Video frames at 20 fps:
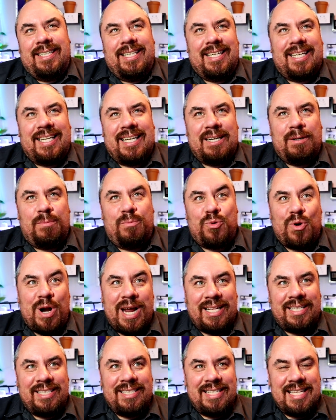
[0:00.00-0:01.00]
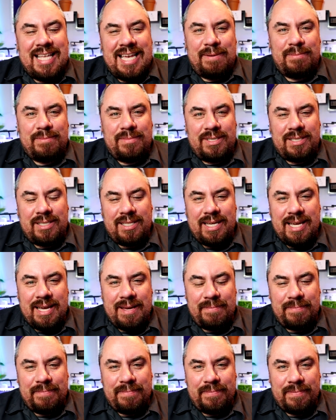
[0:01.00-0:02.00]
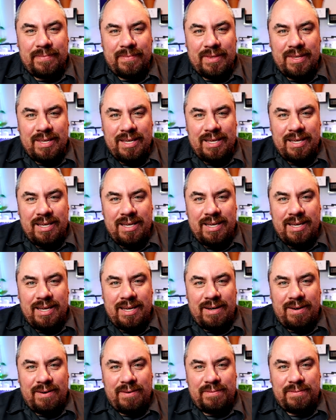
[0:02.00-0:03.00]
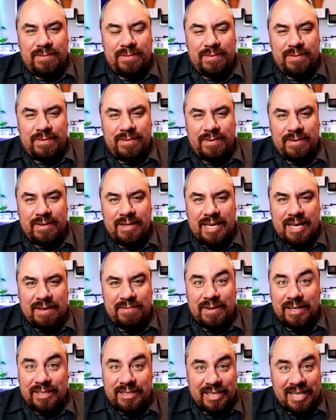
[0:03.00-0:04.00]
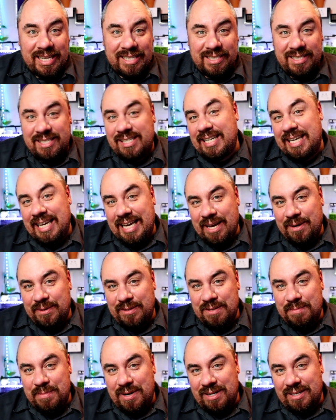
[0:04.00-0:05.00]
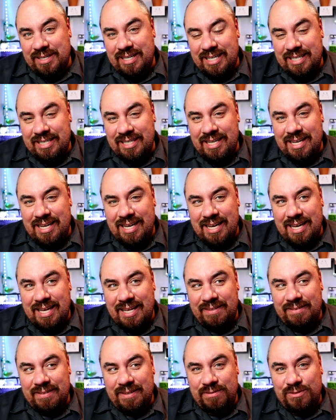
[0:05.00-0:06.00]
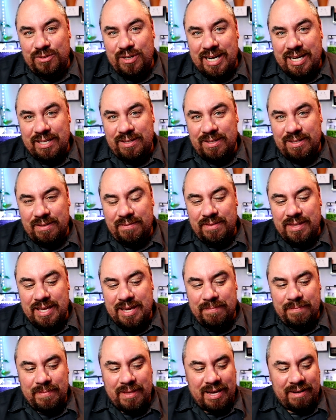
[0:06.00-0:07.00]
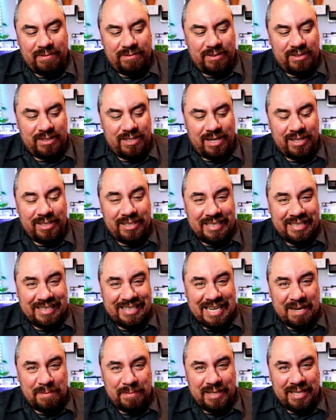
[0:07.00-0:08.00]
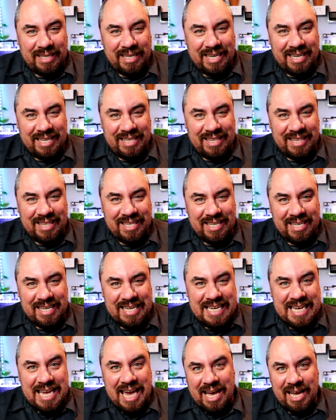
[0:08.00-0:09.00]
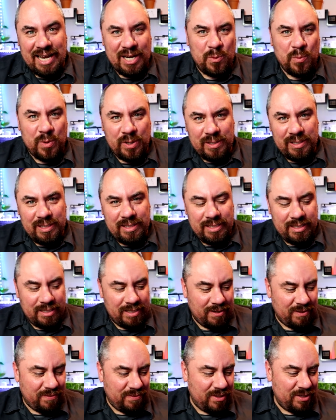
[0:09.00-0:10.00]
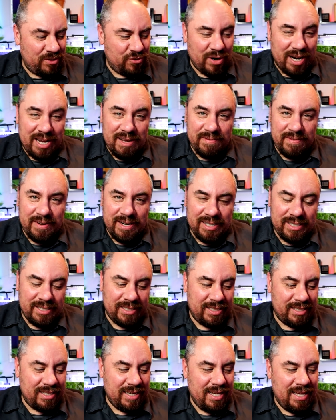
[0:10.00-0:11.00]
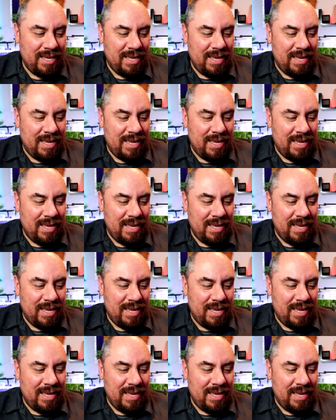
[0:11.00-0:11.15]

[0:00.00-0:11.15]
the kind of brand names um, of uh, fertilizers that you can get on the market and I've tried all of them. I've started dabbling in the EI world of the dry ferts